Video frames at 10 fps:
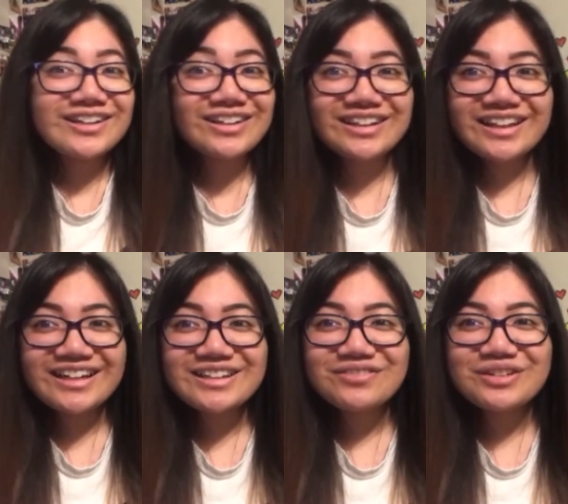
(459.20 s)
good
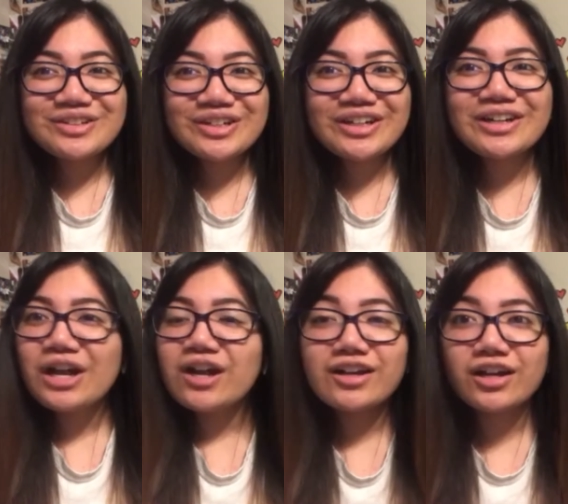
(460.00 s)
luck in the future.
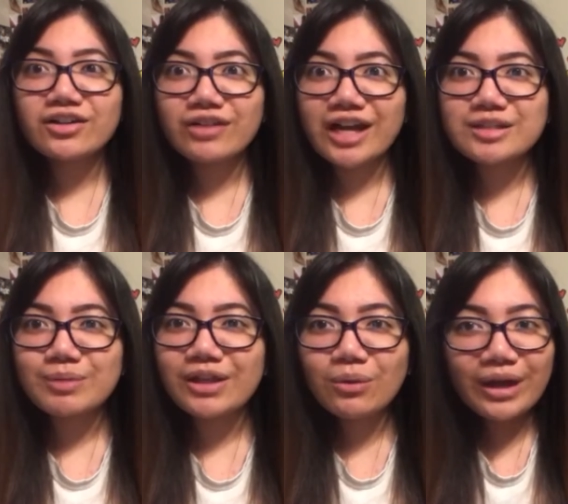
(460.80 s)
Congrats,
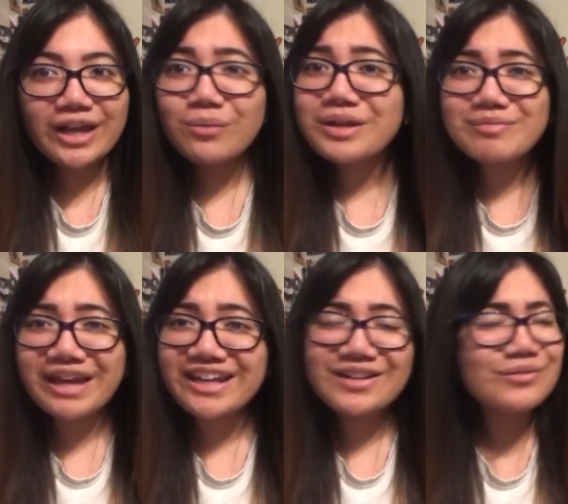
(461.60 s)
by the way, we
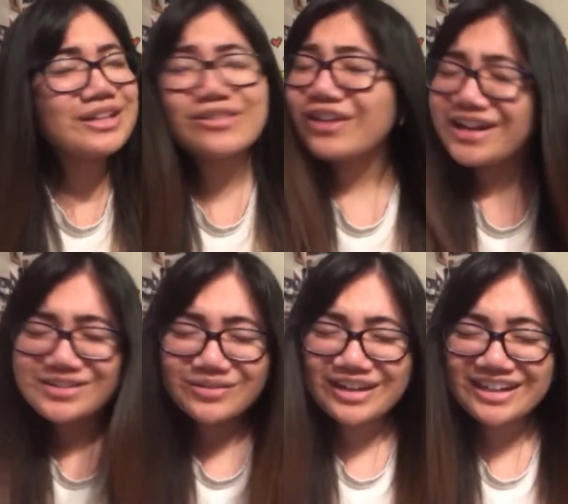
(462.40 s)
made it, we
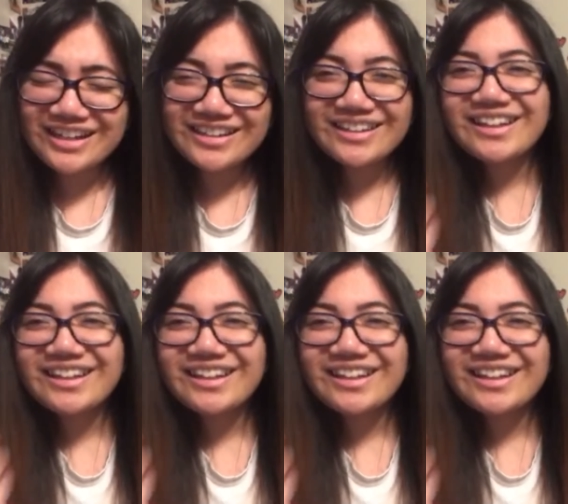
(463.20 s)
graduated.